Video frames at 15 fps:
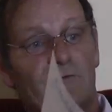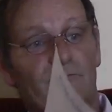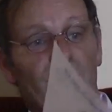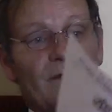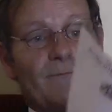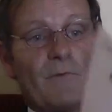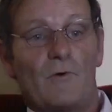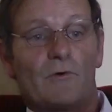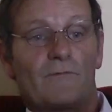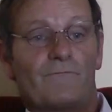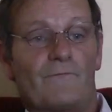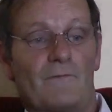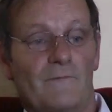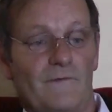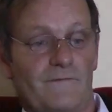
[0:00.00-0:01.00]
veterinary
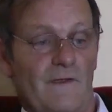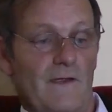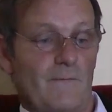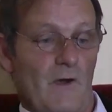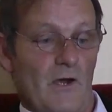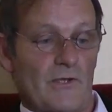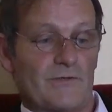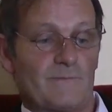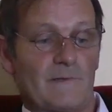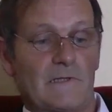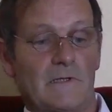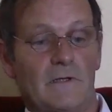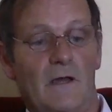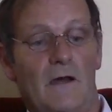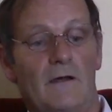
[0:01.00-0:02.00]
report from the same
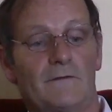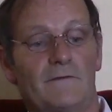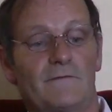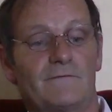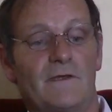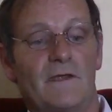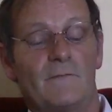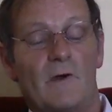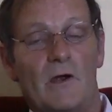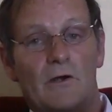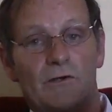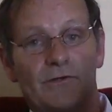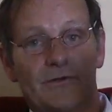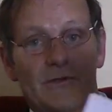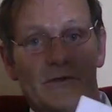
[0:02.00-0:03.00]
hospital on the same
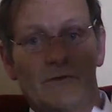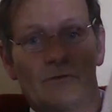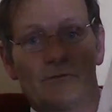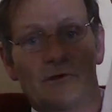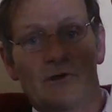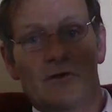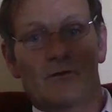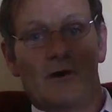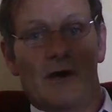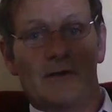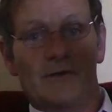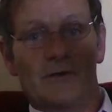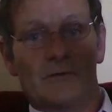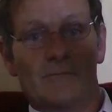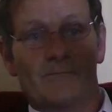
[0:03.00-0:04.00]
horse, Rio
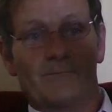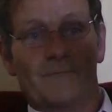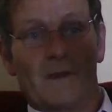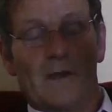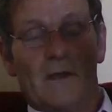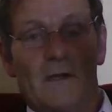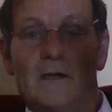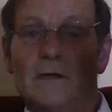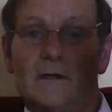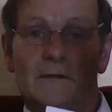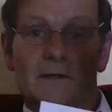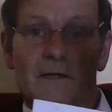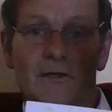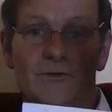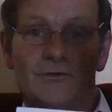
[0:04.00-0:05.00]
Grande.
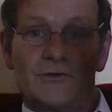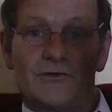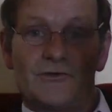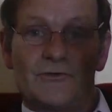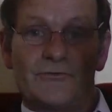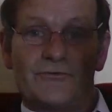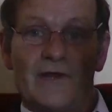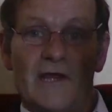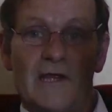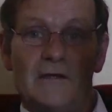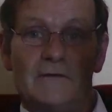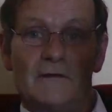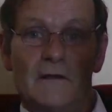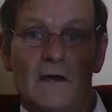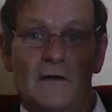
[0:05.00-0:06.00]
The injury
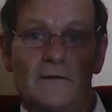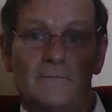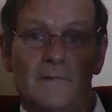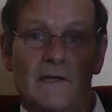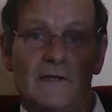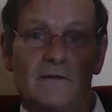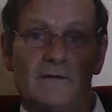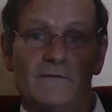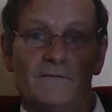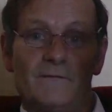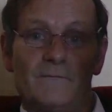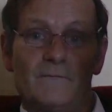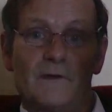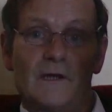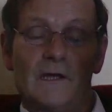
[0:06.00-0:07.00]
sustained, the locking
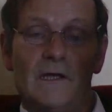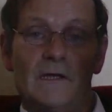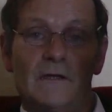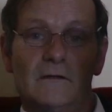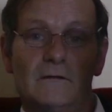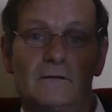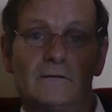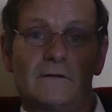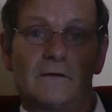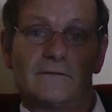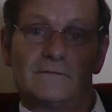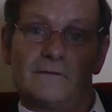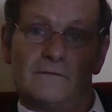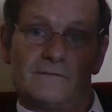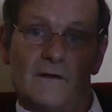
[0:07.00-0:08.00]
mechanism in
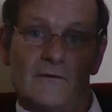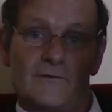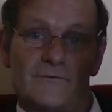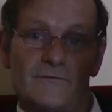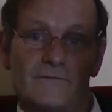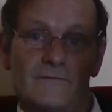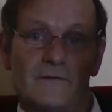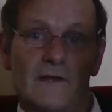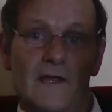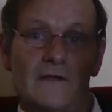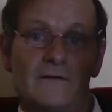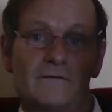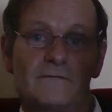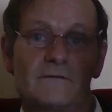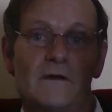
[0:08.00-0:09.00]
this horse's
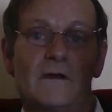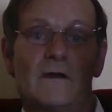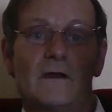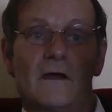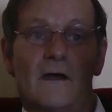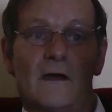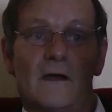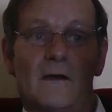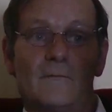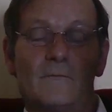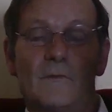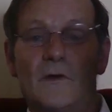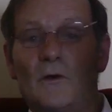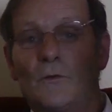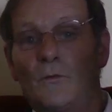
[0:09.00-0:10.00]
legs
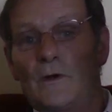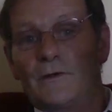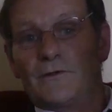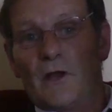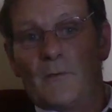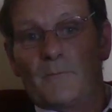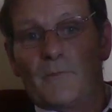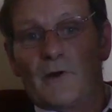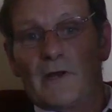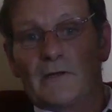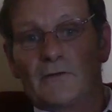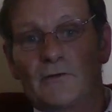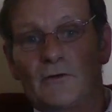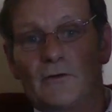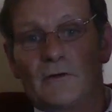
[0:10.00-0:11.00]
weren't
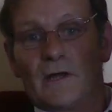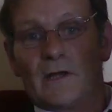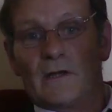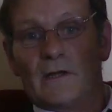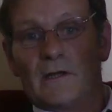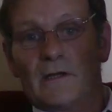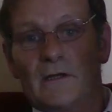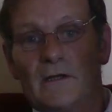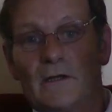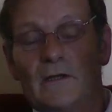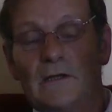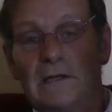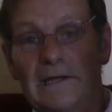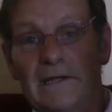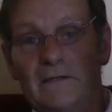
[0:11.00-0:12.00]
operating correctly.
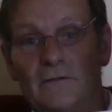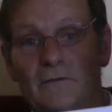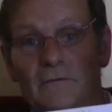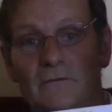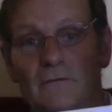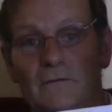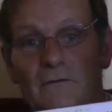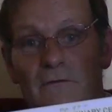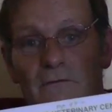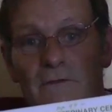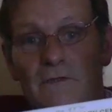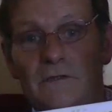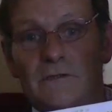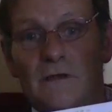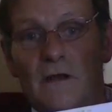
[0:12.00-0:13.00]
Later,
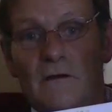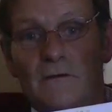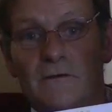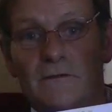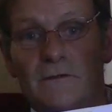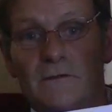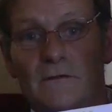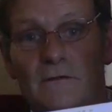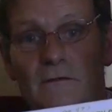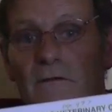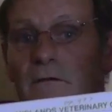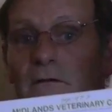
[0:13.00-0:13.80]
this horse,